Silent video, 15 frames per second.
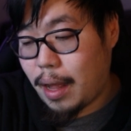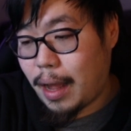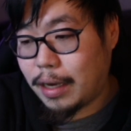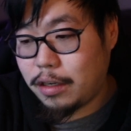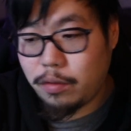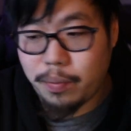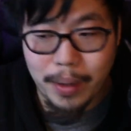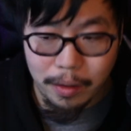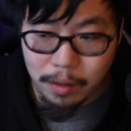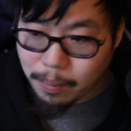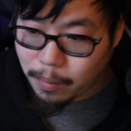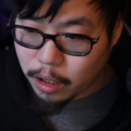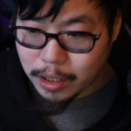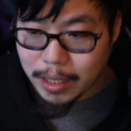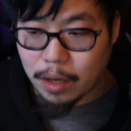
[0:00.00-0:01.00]
I just bring out the
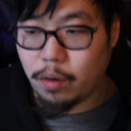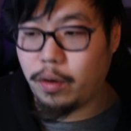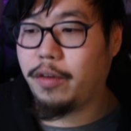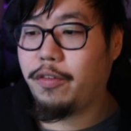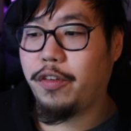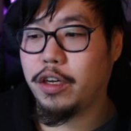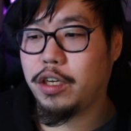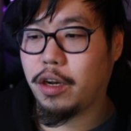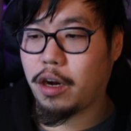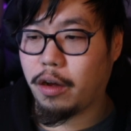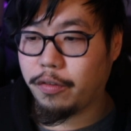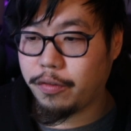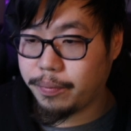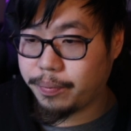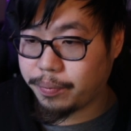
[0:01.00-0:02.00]
Marshadow and finish it
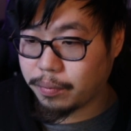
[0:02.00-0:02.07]
off.